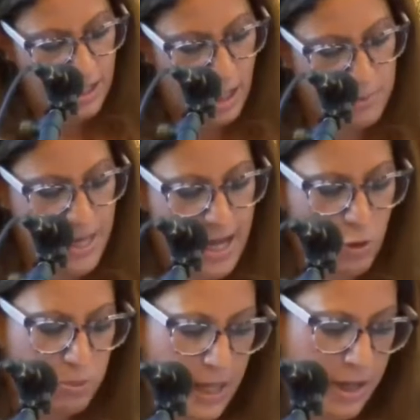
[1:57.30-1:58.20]
a piano
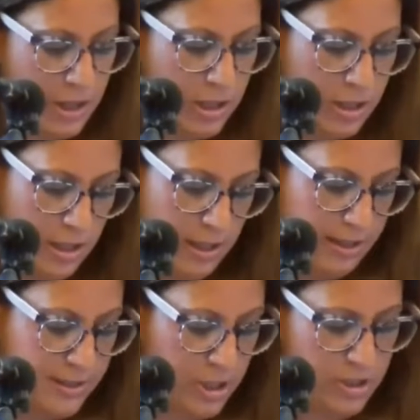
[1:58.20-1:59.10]
player, a
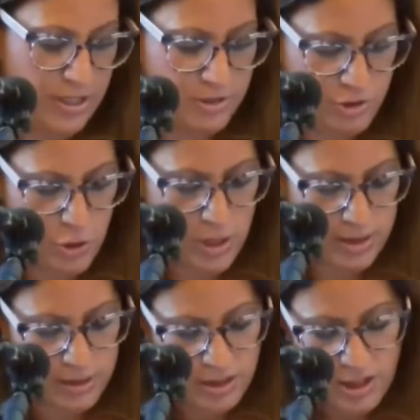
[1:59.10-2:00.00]
serious student,
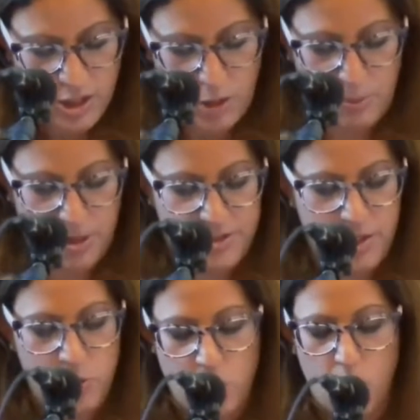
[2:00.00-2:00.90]
a person
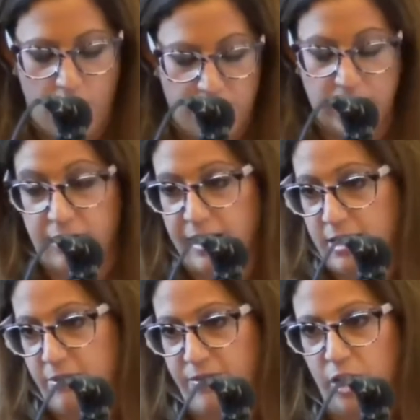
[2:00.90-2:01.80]
who knew all the lyrics
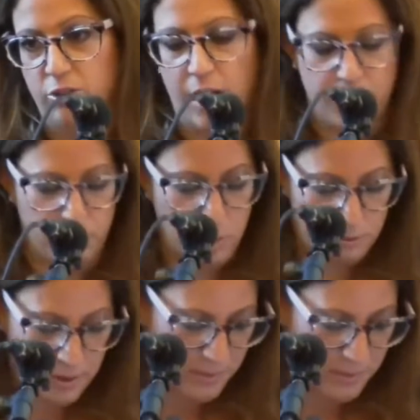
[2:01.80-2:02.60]
to Fiddler on the Roof.